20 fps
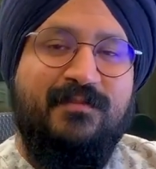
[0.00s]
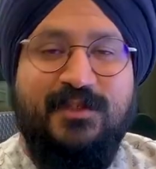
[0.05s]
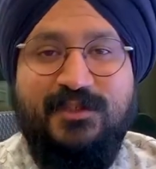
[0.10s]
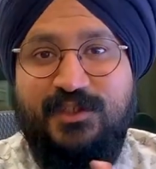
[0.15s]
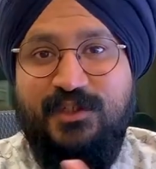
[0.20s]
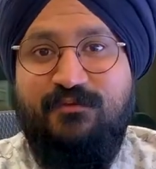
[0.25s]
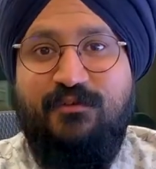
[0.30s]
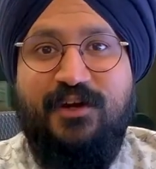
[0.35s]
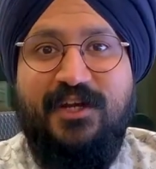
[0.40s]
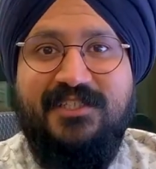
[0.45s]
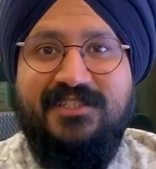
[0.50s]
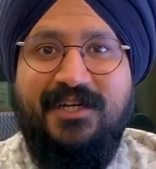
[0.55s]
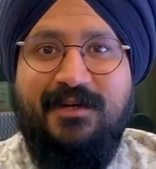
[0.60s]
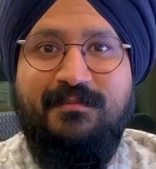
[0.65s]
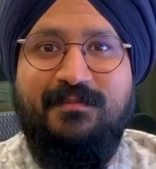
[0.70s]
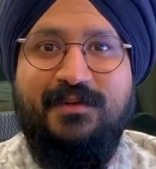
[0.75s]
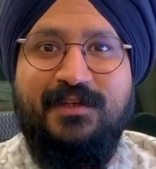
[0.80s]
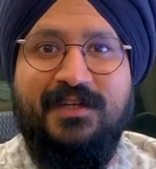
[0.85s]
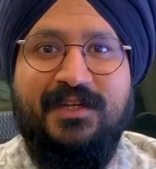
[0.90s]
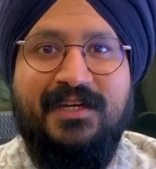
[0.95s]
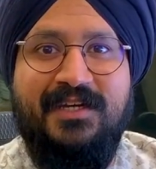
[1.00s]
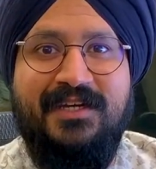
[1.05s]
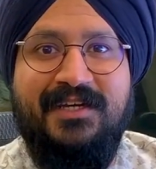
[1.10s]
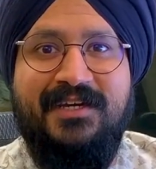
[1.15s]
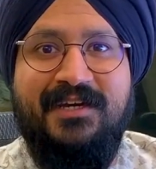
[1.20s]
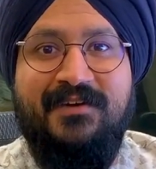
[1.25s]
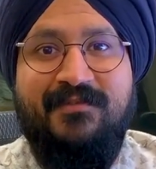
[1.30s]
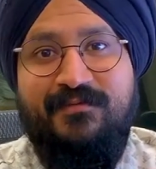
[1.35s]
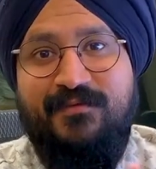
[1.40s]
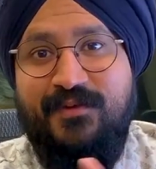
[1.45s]
So for example,
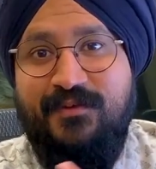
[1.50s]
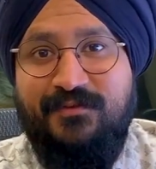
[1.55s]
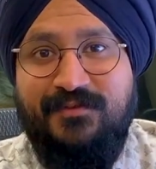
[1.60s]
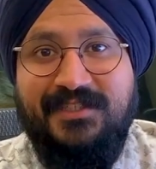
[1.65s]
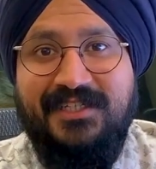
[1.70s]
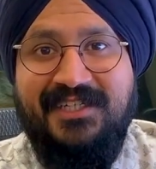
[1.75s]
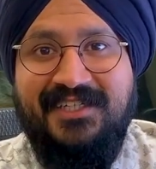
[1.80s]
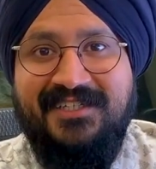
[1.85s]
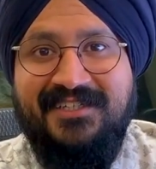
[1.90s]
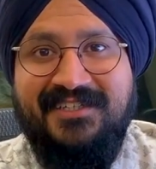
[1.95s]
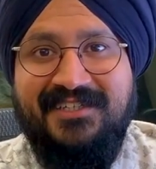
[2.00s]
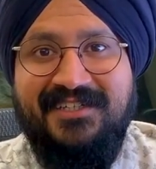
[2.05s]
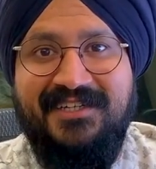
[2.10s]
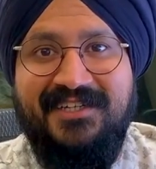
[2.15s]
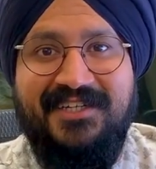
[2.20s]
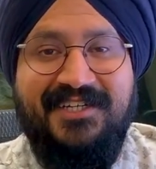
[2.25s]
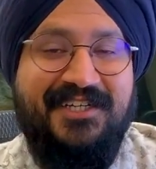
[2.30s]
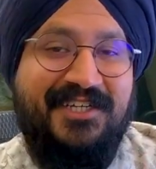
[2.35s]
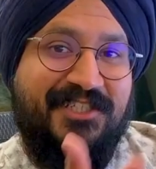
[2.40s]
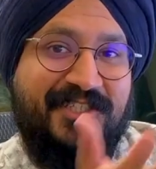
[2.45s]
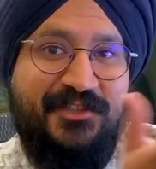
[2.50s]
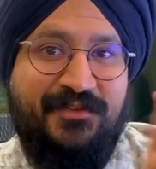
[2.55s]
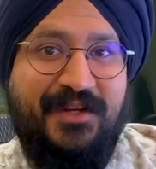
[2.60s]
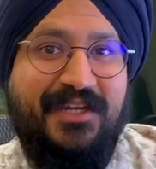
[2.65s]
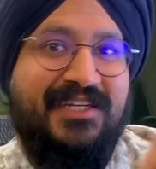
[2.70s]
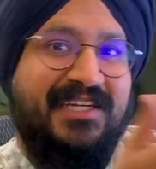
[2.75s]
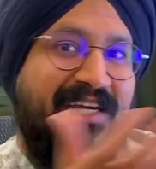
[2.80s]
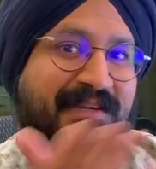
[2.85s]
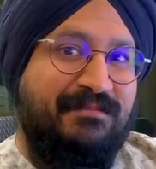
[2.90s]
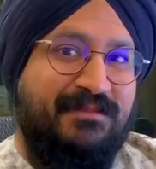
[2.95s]
15 is 3
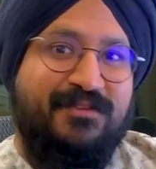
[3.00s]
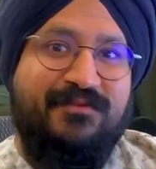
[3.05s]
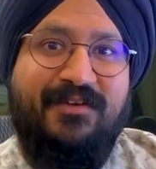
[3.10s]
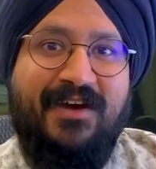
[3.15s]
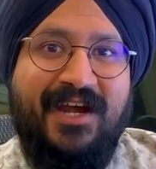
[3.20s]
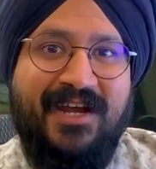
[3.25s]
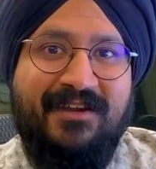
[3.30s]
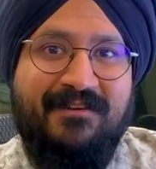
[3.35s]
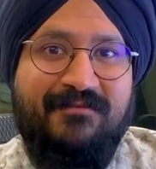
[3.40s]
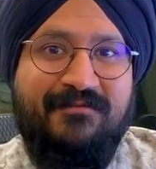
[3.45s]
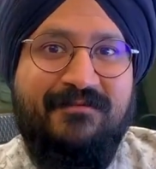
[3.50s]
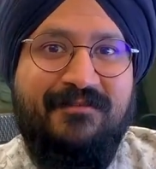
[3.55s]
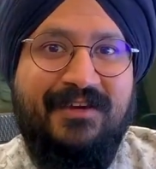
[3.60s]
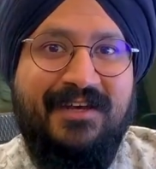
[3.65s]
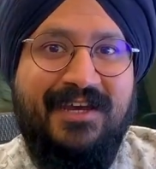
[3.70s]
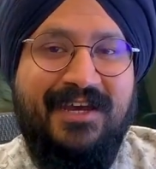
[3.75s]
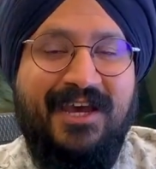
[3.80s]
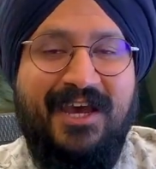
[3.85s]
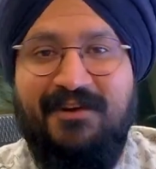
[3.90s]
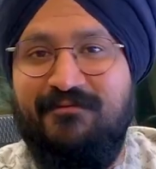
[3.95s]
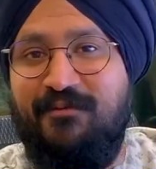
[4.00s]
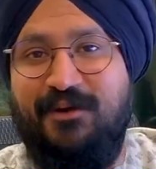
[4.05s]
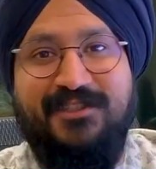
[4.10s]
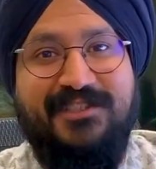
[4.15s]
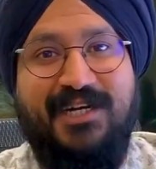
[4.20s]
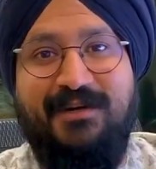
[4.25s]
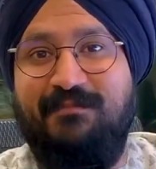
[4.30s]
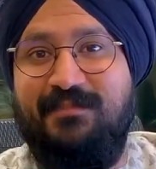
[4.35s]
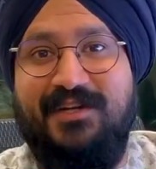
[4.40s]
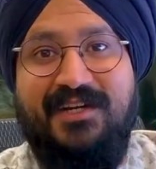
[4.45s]
times 5, and for
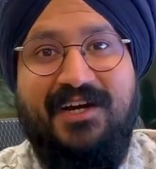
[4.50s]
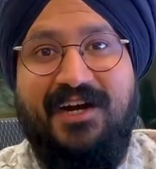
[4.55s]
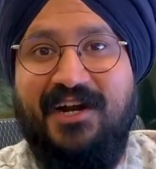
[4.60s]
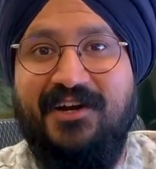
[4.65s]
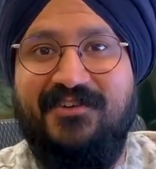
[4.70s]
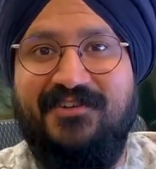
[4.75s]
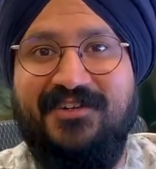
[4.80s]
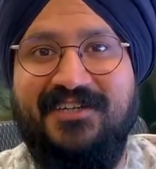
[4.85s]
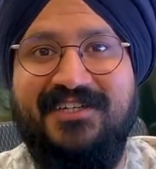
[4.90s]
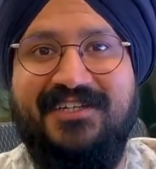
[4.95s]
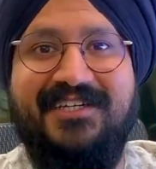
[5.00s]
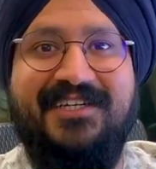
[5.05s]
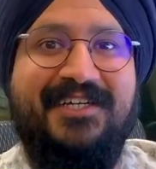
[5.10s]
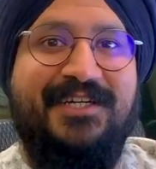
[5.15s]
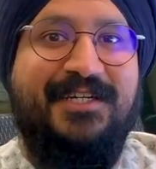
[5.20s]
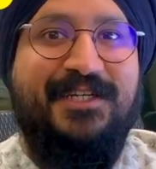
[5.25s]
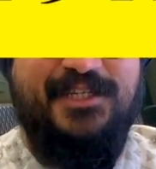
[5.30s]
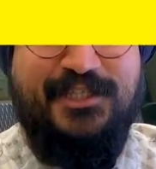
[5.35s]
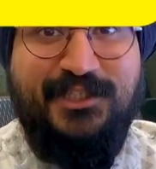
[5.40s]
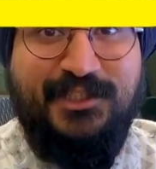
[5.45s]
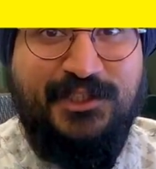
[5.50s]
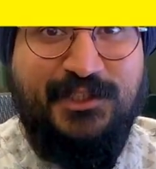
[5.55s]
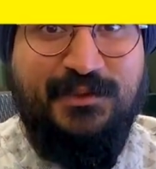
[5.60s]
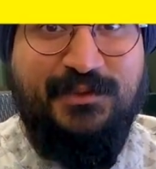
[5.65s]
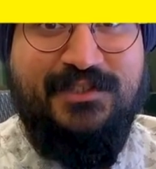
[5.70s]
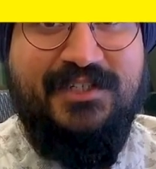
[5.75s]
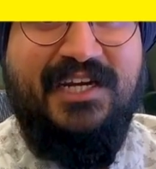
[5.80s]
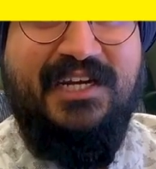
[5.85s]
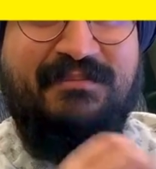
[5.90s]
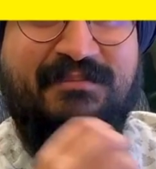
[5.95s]
example 100 is 2
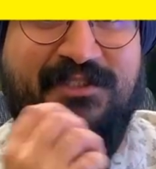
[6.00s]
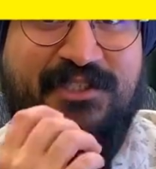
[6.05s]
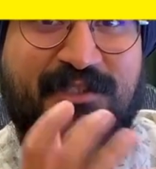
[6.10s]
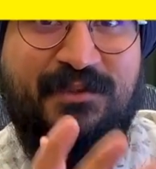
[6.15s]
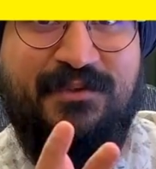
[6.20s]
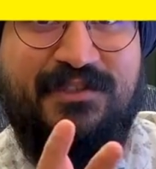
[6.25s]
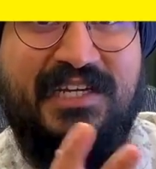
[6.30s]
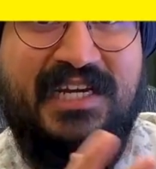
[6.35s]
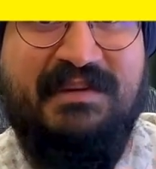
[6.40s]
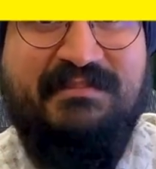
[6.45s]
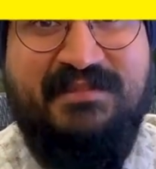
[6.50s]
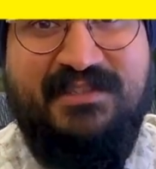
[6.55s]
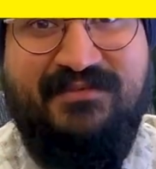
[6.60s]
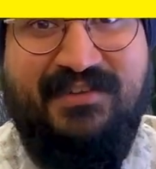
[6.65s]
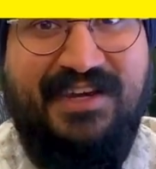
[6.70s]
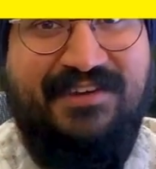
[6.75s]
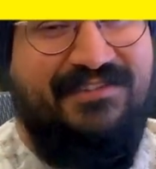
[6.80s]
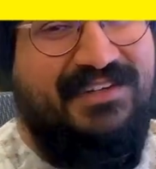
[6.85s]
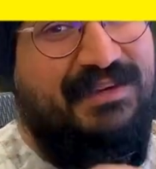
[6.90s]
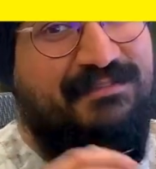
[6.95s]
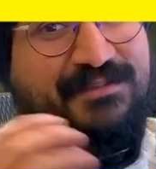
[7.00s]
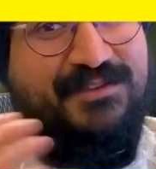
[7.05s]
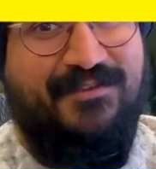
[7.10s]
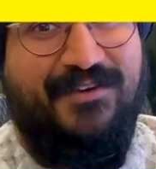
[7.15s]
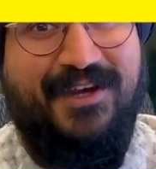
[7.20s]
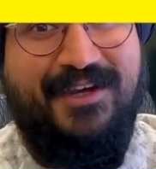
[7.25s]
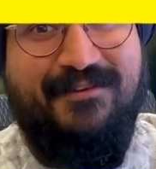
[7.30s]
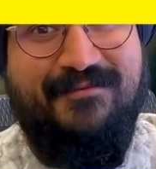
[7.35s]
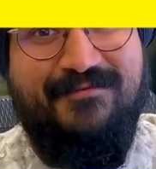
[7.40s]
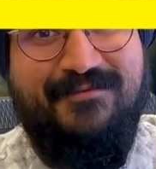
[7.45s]
times 2 times 5 times
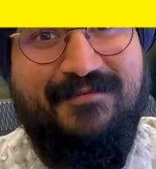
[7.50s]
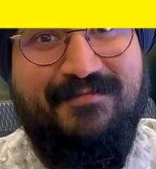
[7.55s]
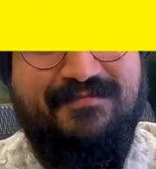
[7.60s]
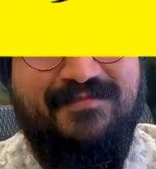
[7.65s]
5.